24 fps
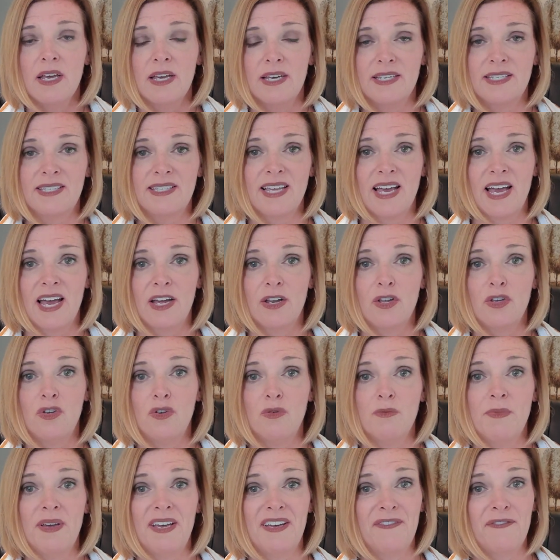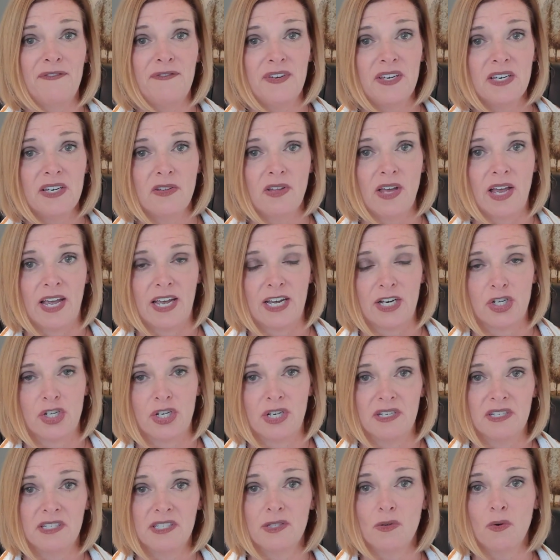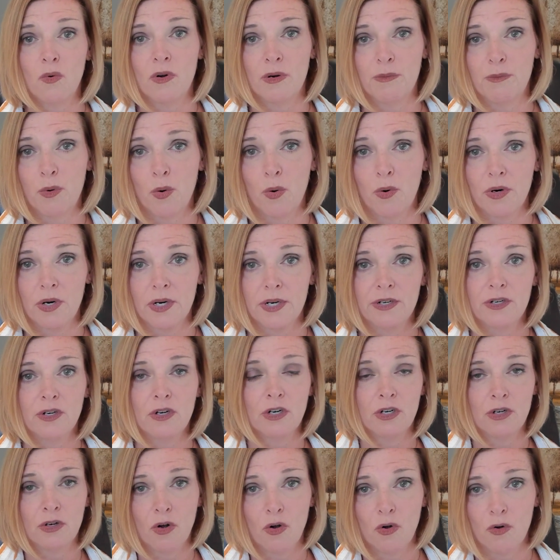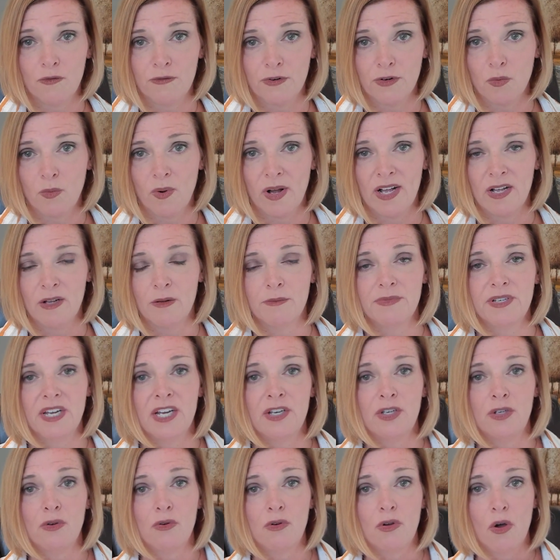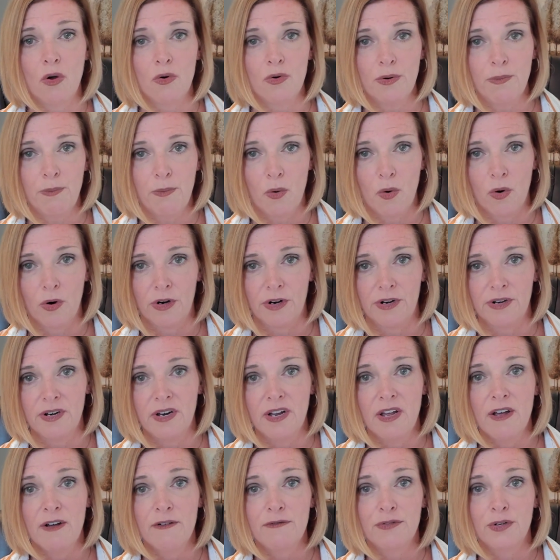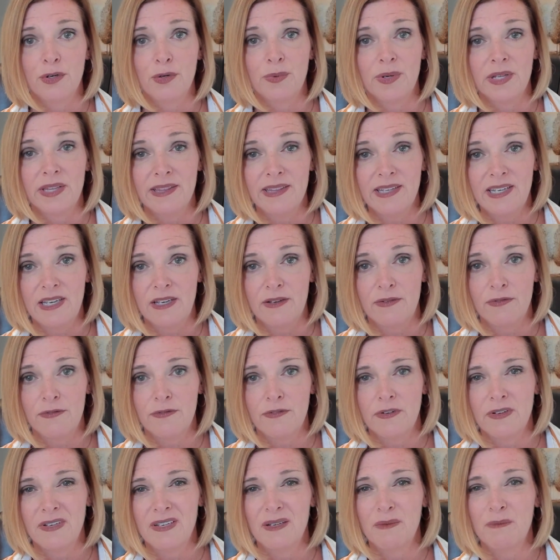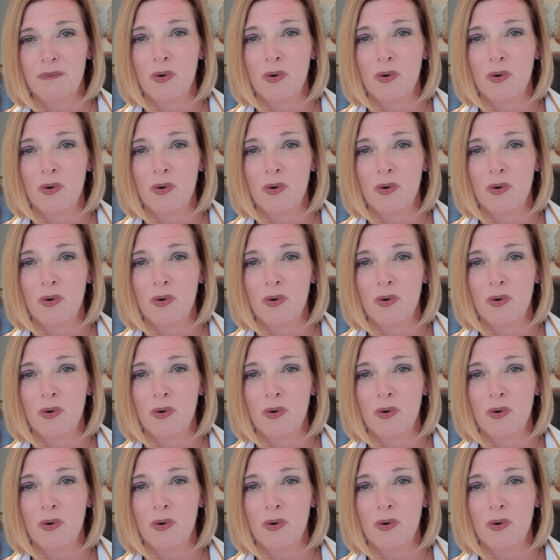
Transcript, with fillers: Is that you may feel anxious or bored or overwhelmed and you go to porn for relief.